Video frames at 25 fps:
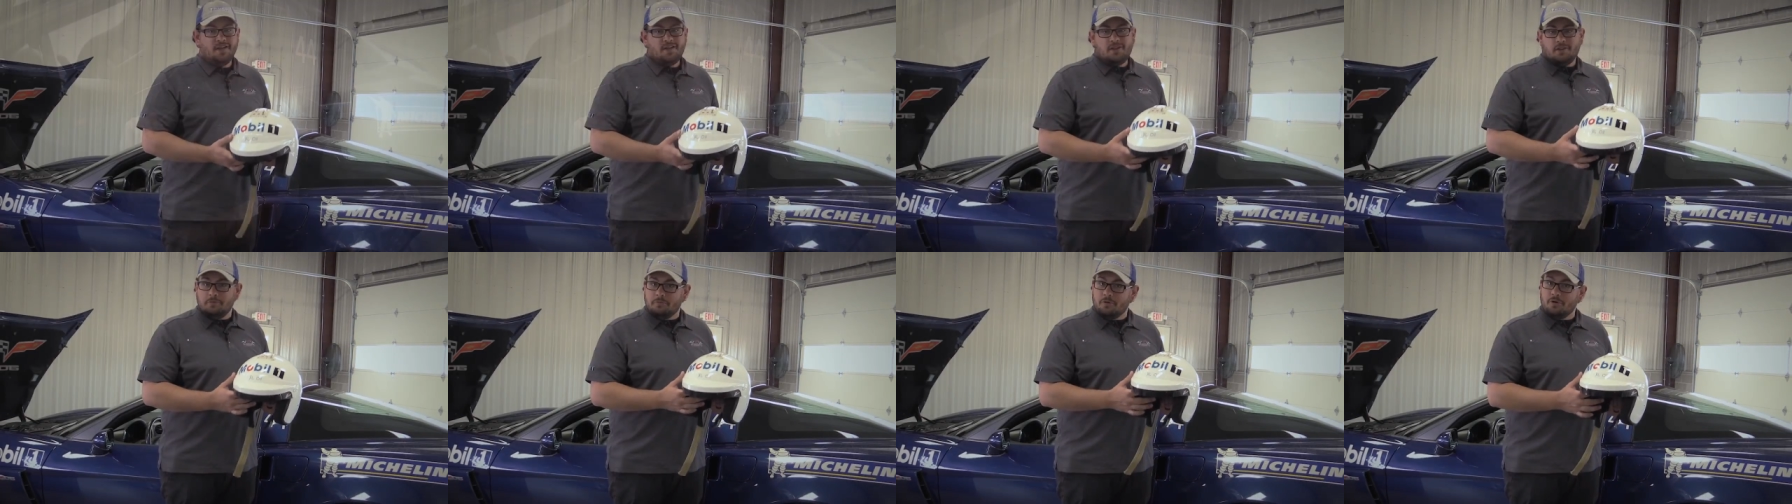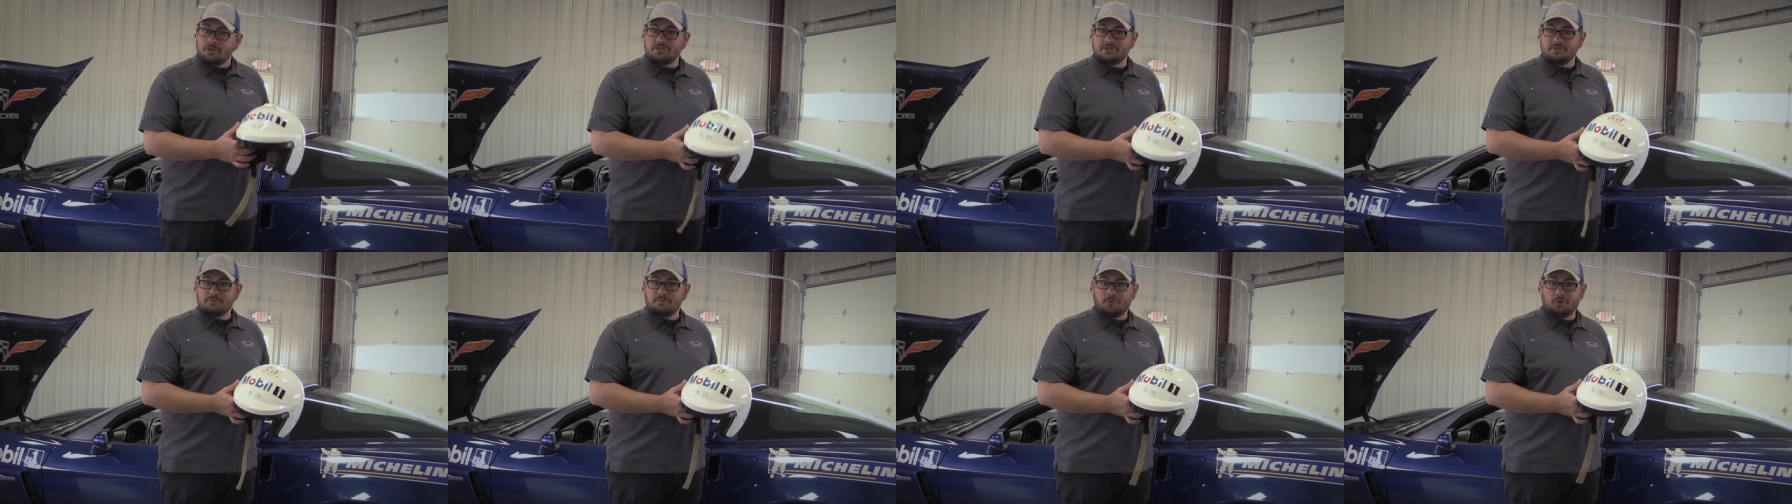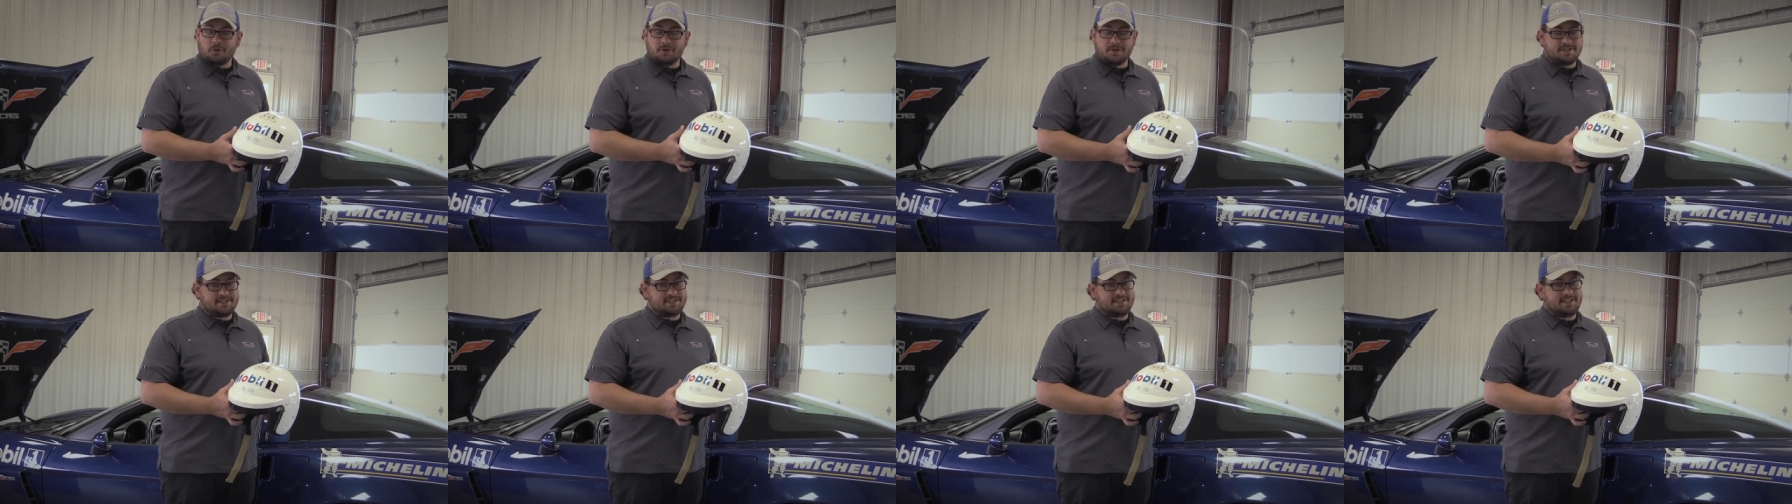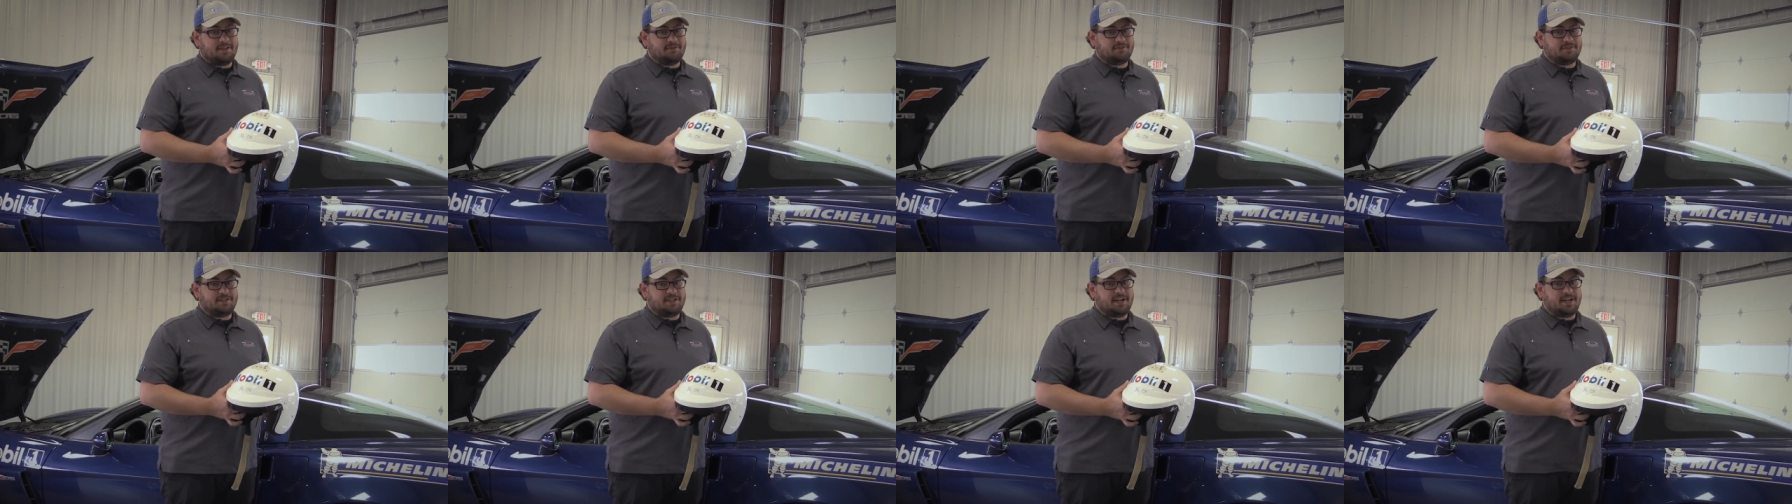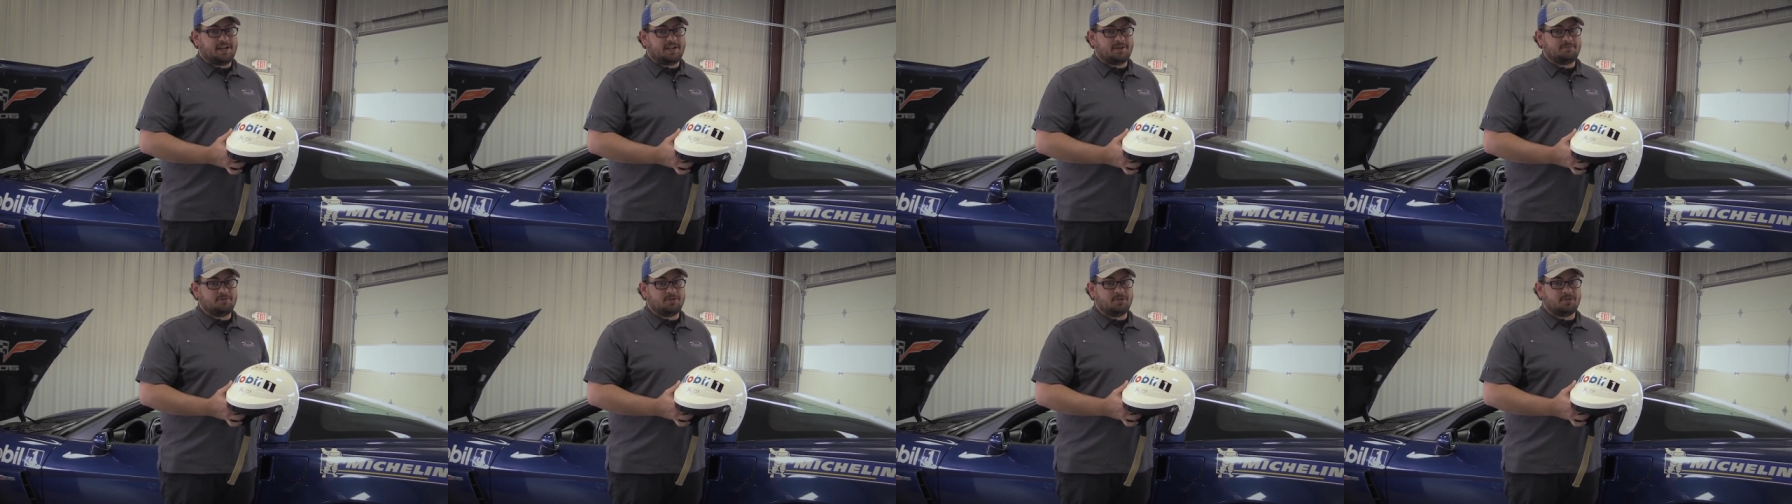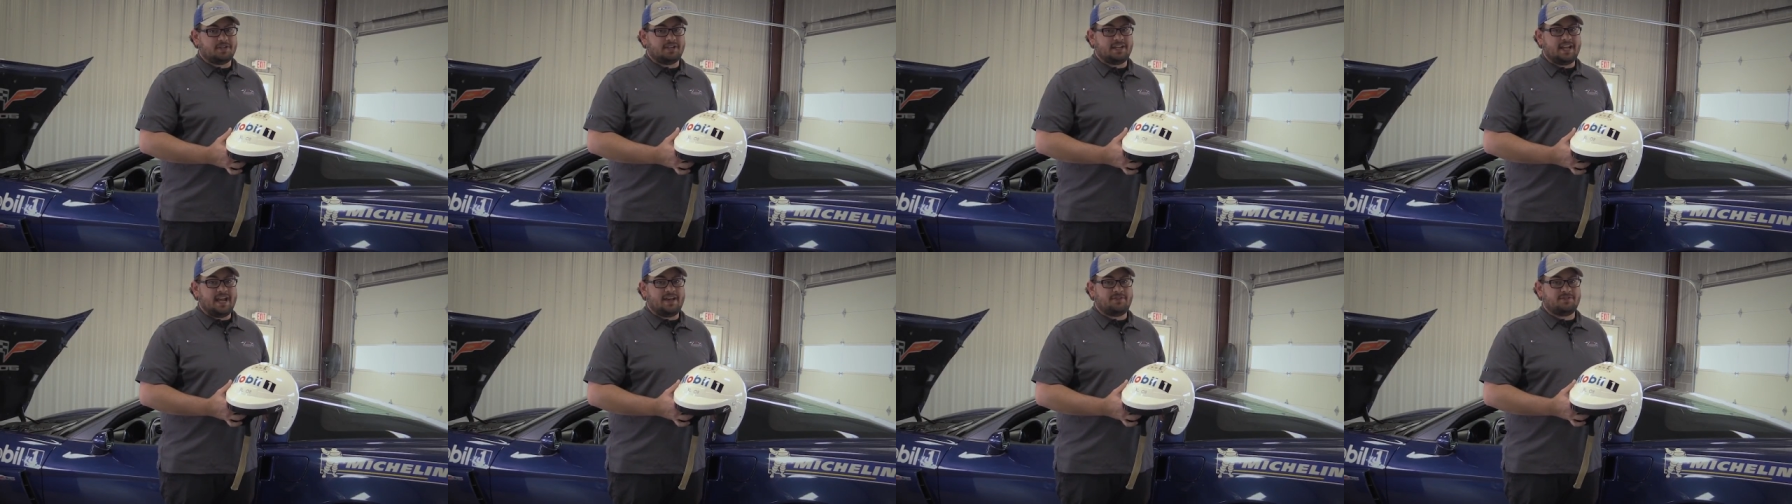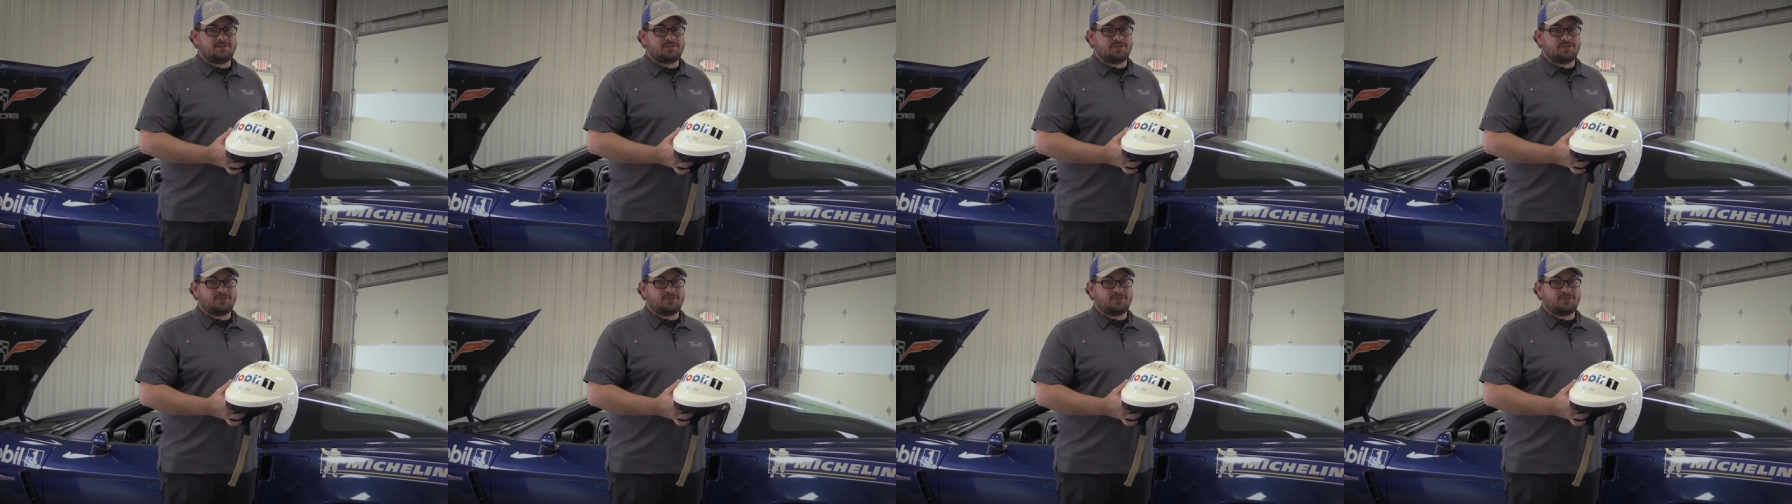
The most important safety item you can have